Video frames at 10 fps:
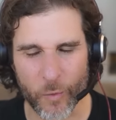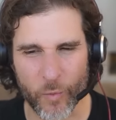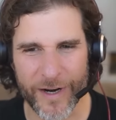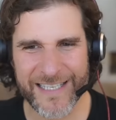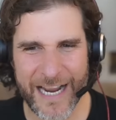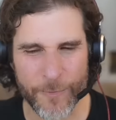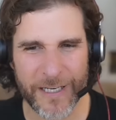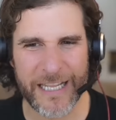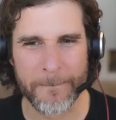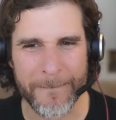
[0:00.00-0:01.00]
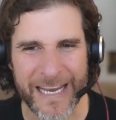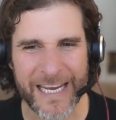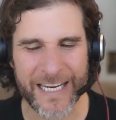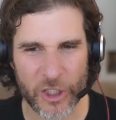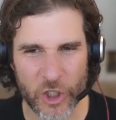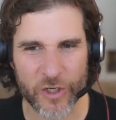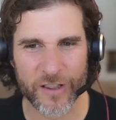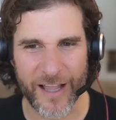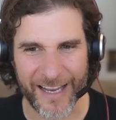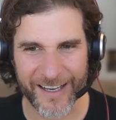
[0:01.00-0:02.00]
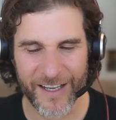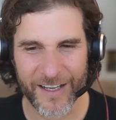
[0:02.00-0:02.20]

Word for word: what does that really mean and look like?